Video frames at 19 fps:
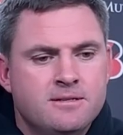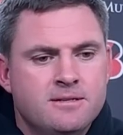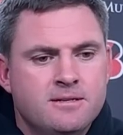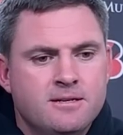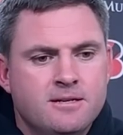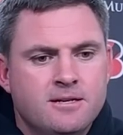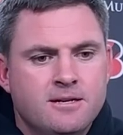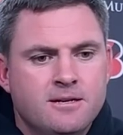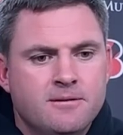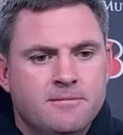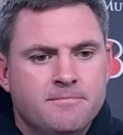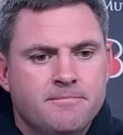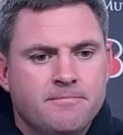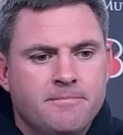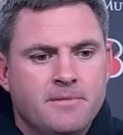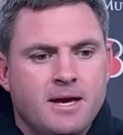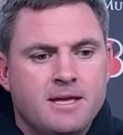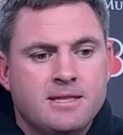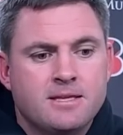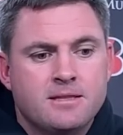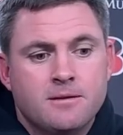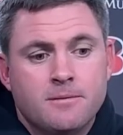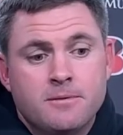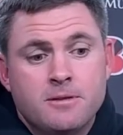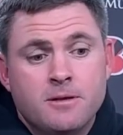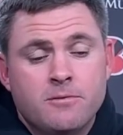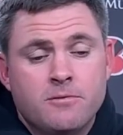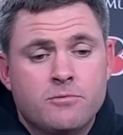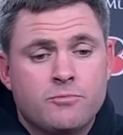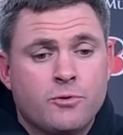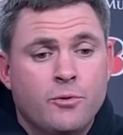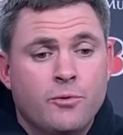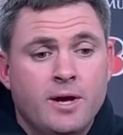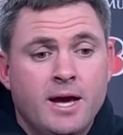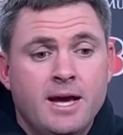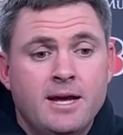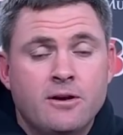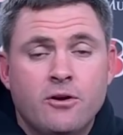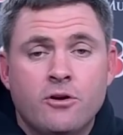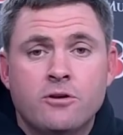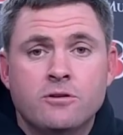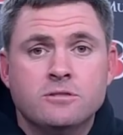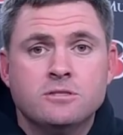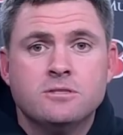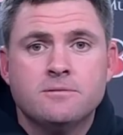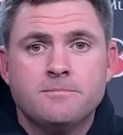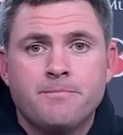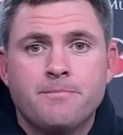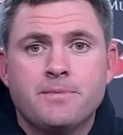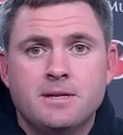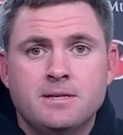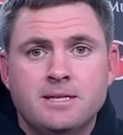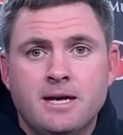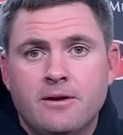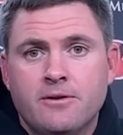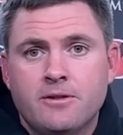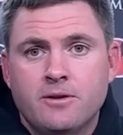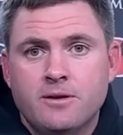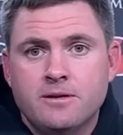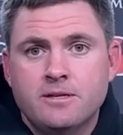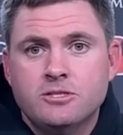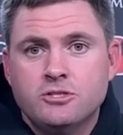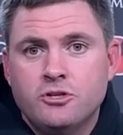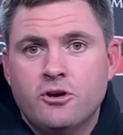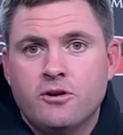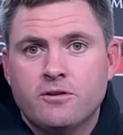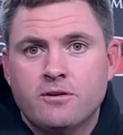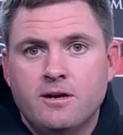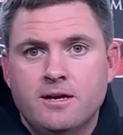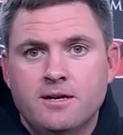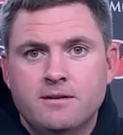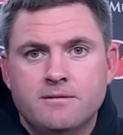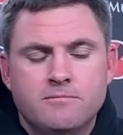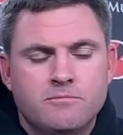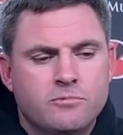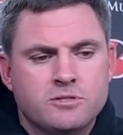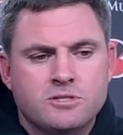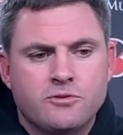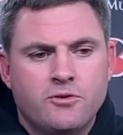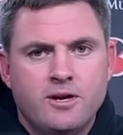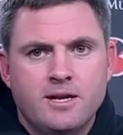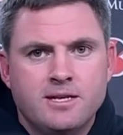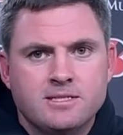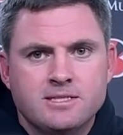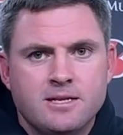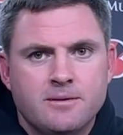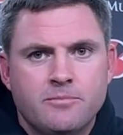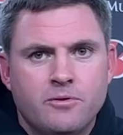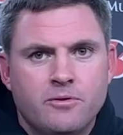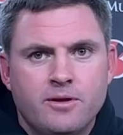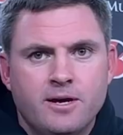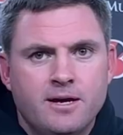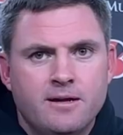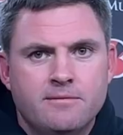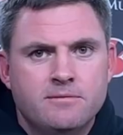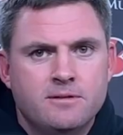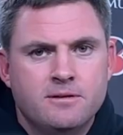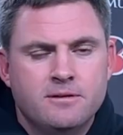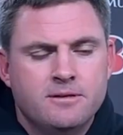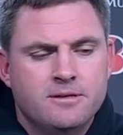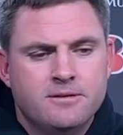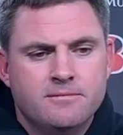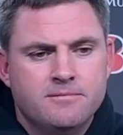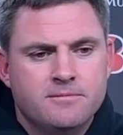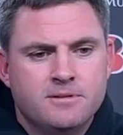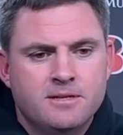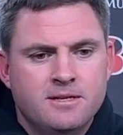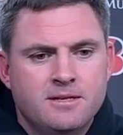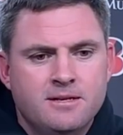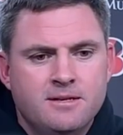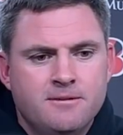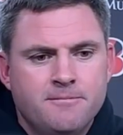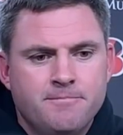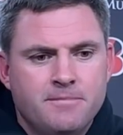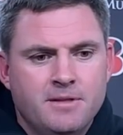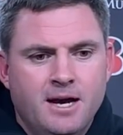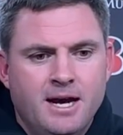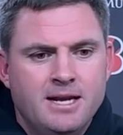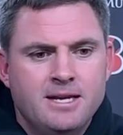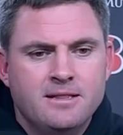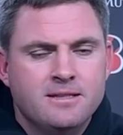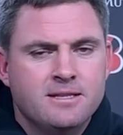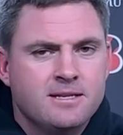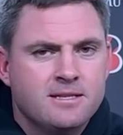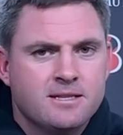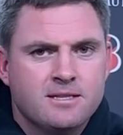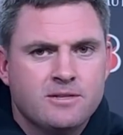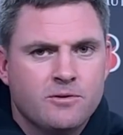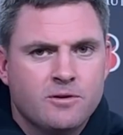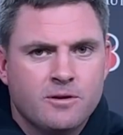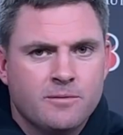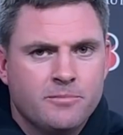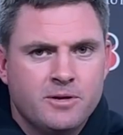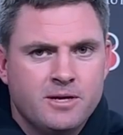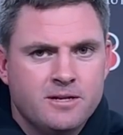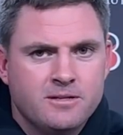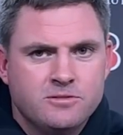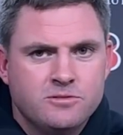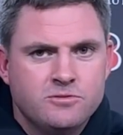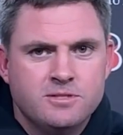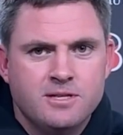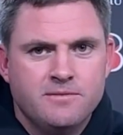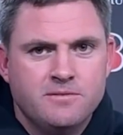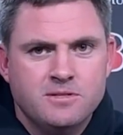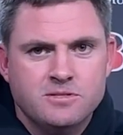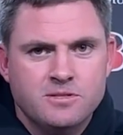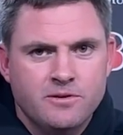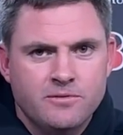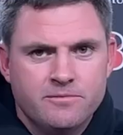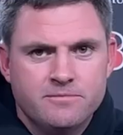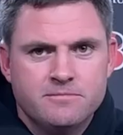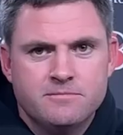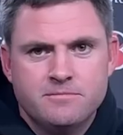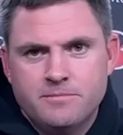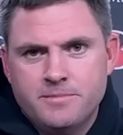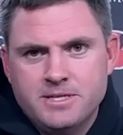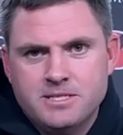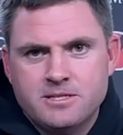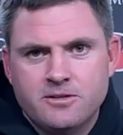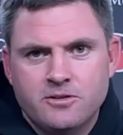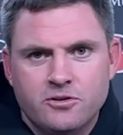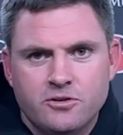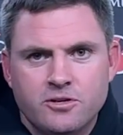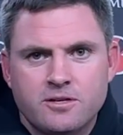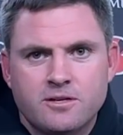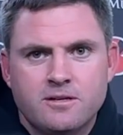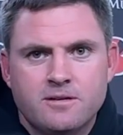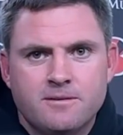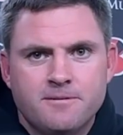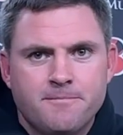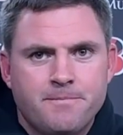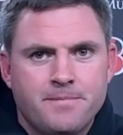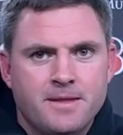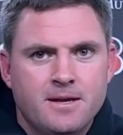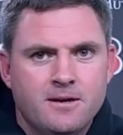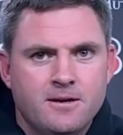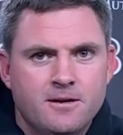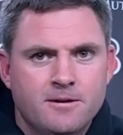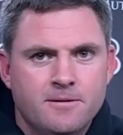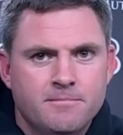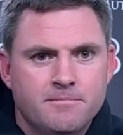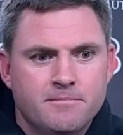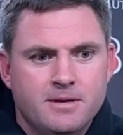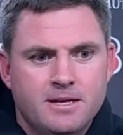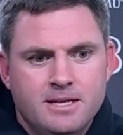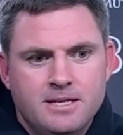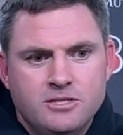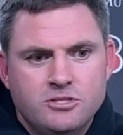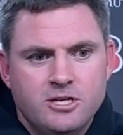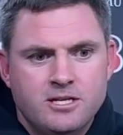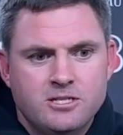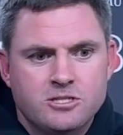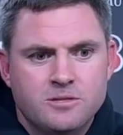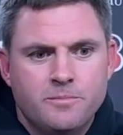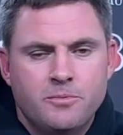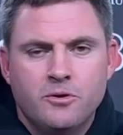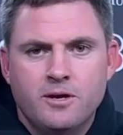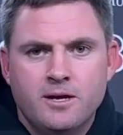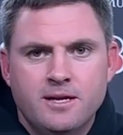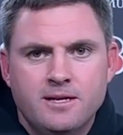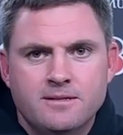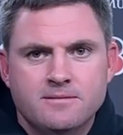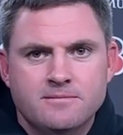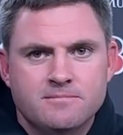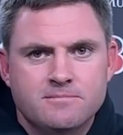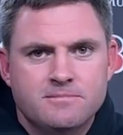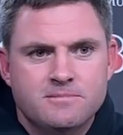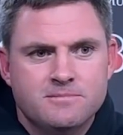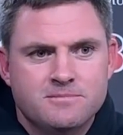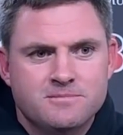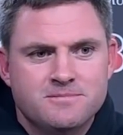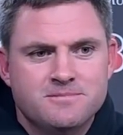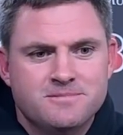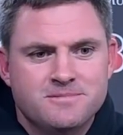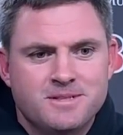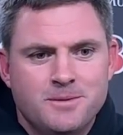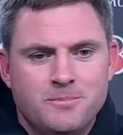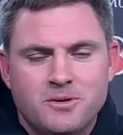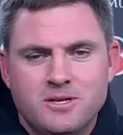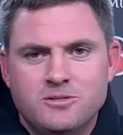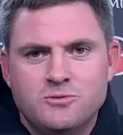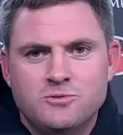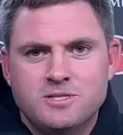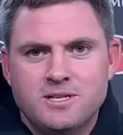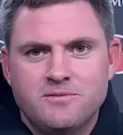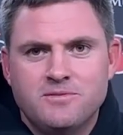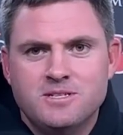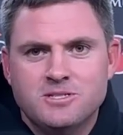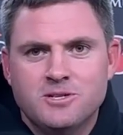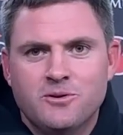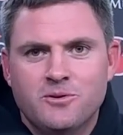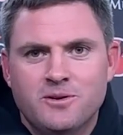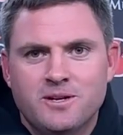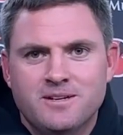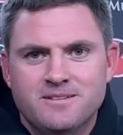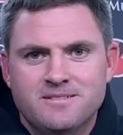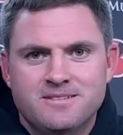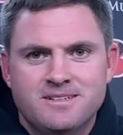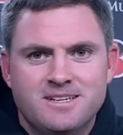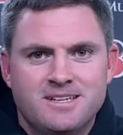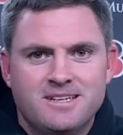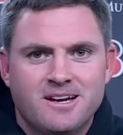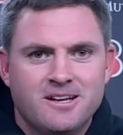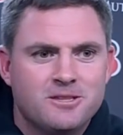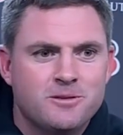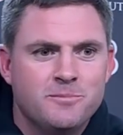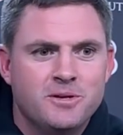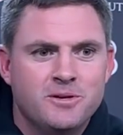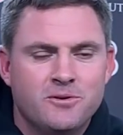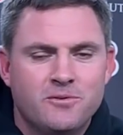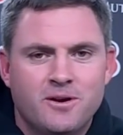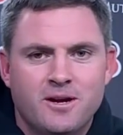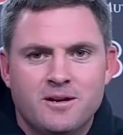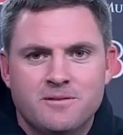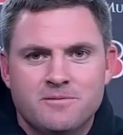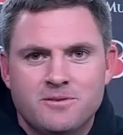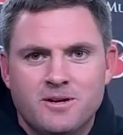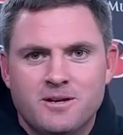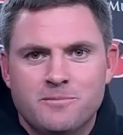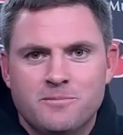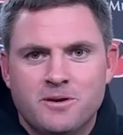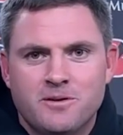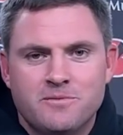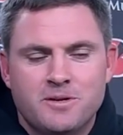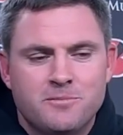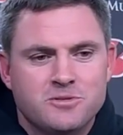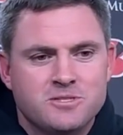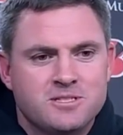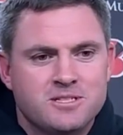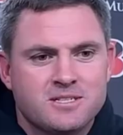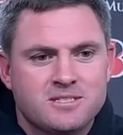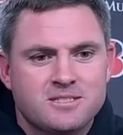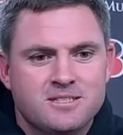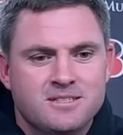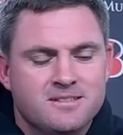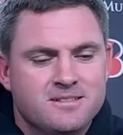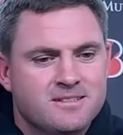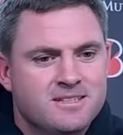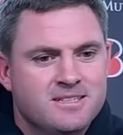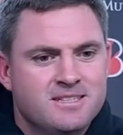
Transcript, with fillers: Um, I think the the throw to Hayden Hurst down to the inch yard line was a great example of that. They're, I didn't think that they were going to play in a two safety zone based on the look, um, and he changed the play and they played two safety zone and he caught the bender right right above number six, and